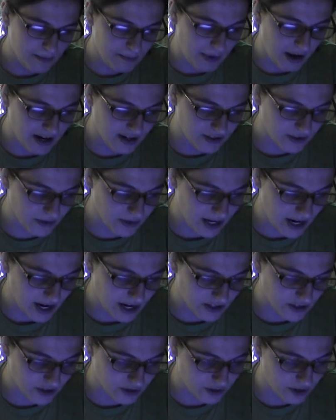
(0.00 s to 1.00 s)
Pay 2
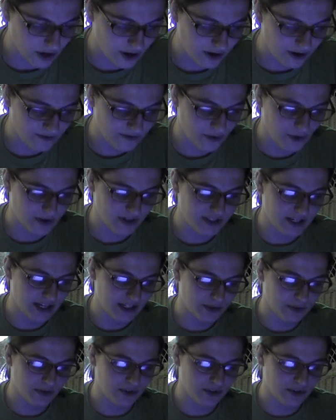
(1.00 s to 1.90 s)
gauge, Dark Vortex.